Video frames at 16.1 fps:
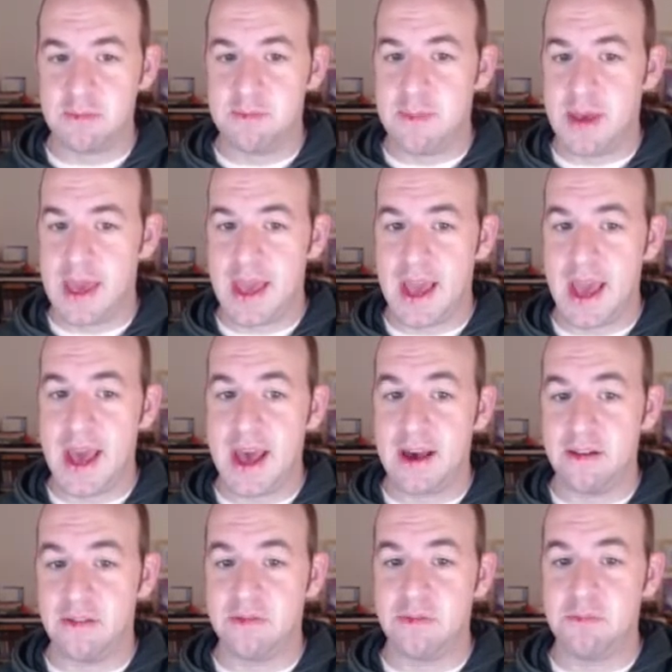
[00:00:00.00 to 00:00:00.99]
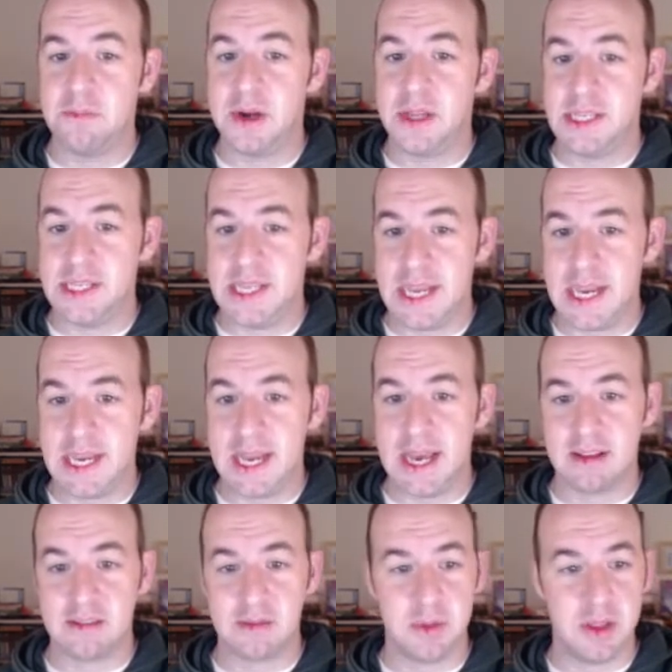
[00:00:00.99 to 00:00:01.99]
may have mundane
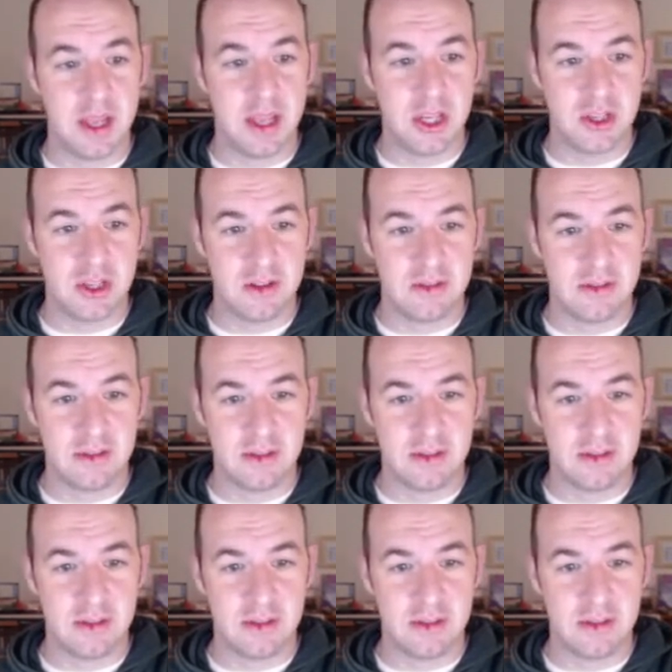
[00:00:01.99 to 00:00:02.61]
explanations.